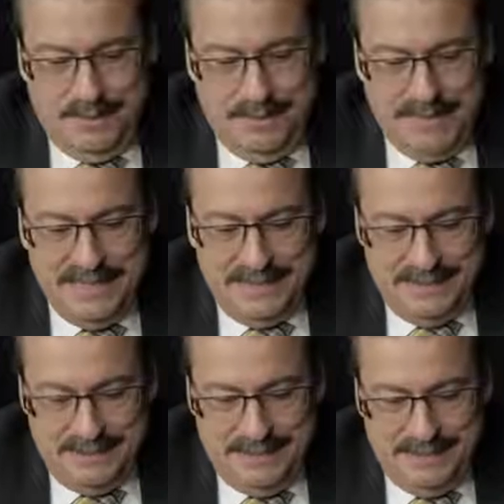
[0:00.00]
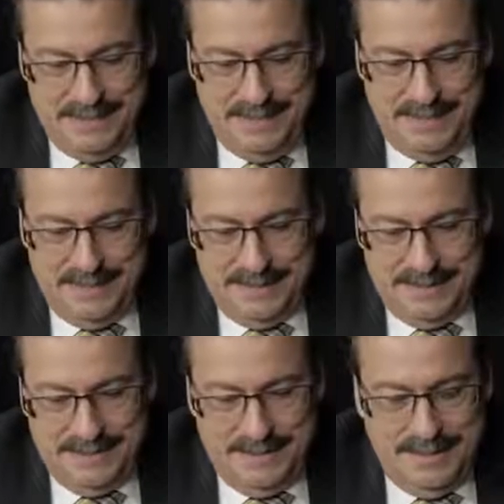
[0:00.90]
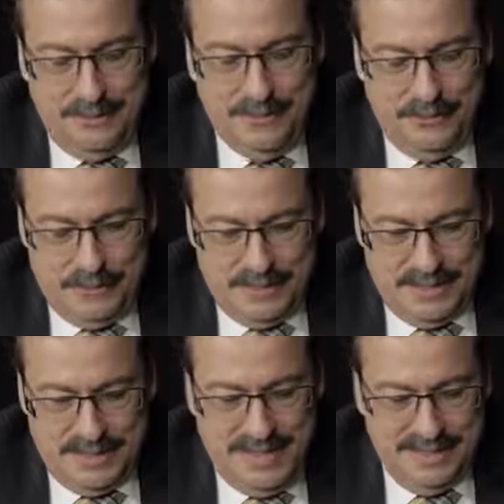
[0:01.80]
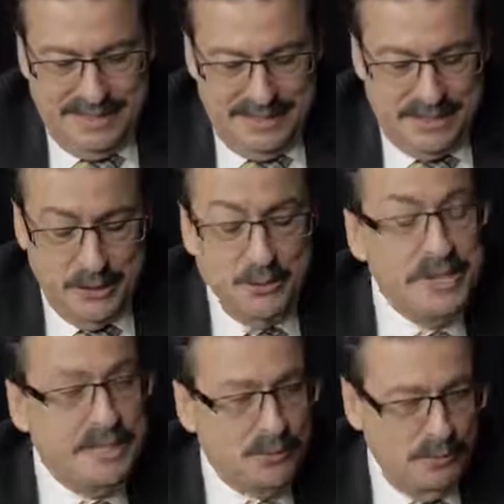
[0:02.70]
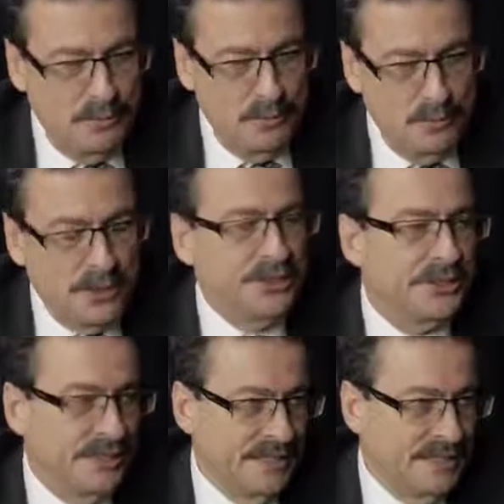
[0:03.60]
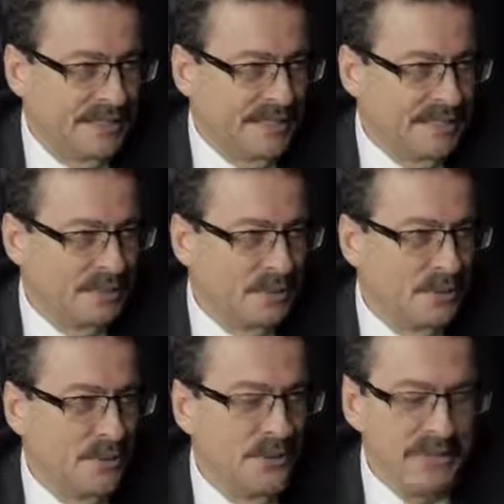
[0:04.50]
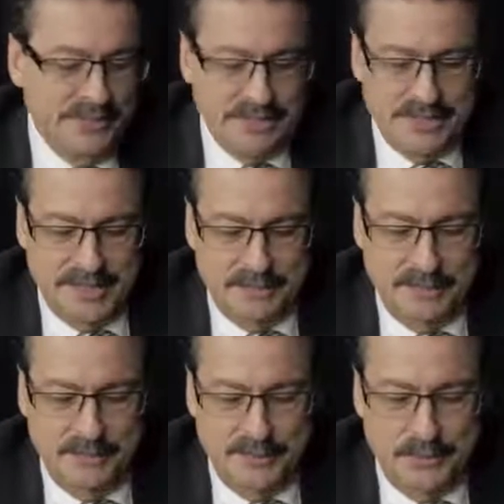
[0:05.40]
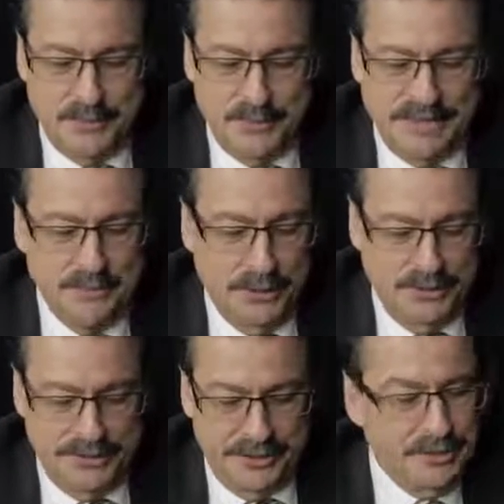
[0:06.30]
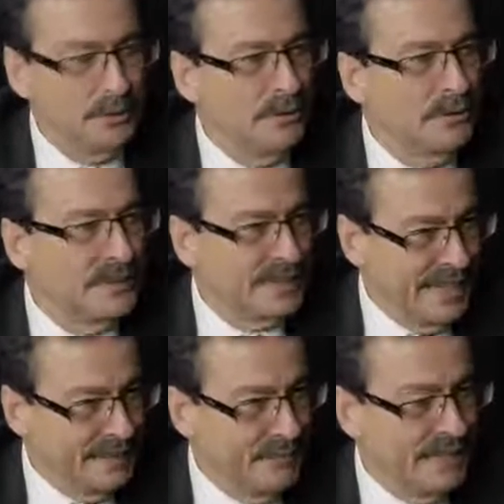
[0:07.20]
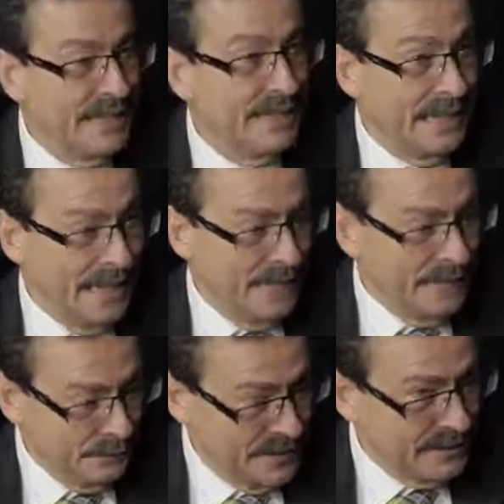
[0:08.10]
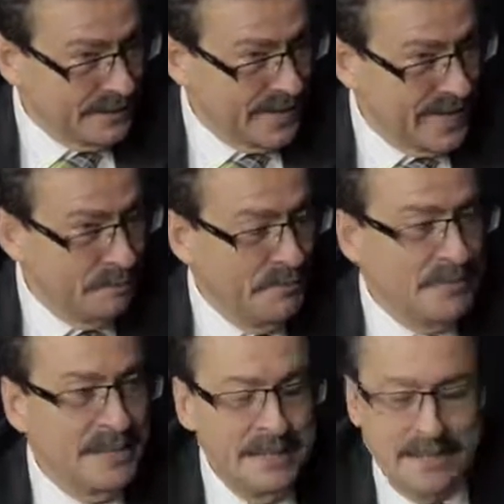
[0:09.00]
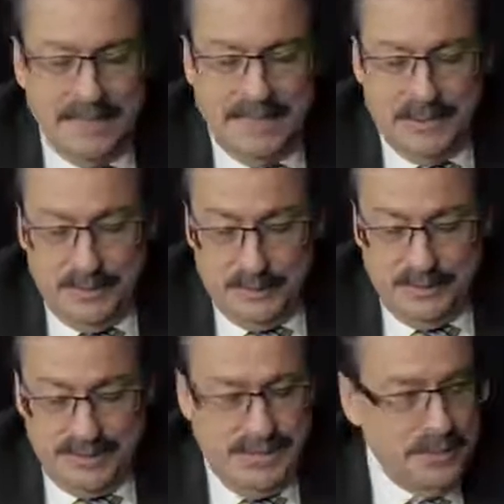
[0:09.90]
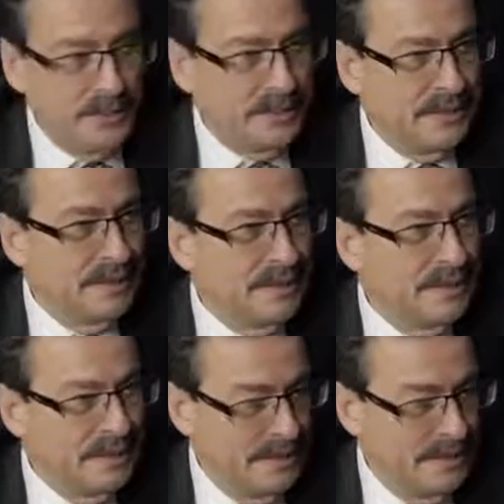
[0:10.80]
The maintenance is of course slightly easier. You need to monitor it, yes? So we have a system with which we can monitor it all the time, in real time, which will tell us whether it